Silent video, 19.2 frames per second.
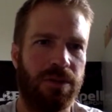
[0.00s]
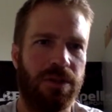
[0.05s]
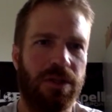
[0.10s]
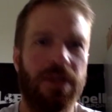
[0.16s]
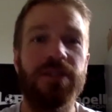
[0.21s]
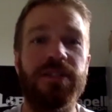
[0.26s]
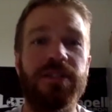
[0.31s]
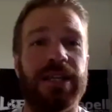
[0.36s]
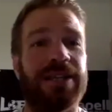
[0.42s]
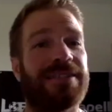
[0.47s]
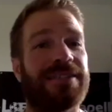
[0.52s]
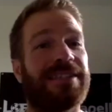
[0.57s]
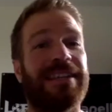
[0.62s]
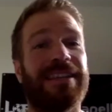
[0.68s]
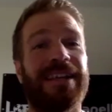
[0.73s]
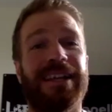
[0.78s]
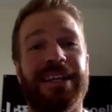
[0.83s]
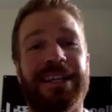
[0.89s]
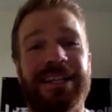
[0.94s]
Say
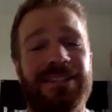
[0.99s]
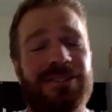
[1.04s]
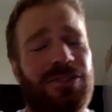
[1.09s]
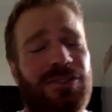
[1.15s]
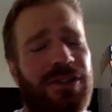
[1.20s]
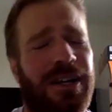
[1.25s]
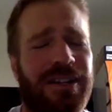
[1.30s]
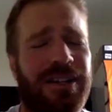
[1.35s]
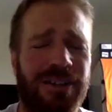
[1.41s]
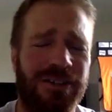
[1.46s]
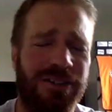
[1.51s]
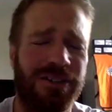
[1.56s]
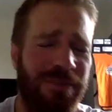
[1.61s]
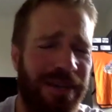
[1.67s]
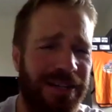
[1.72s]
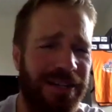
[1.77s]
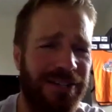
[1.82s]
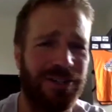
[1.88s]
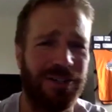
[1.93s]
that again, Troy. I know you
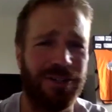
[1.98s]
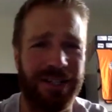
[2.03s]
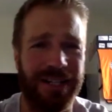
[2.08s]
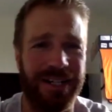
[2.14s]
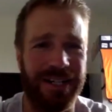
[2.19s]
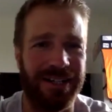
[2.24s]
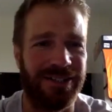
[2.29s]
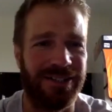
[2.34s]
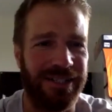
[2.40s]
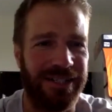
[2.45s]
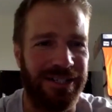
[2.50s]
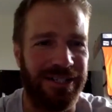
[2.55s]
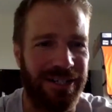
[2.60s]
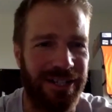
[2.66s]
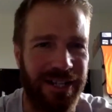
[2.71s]
made a joke and I couldn't hear you.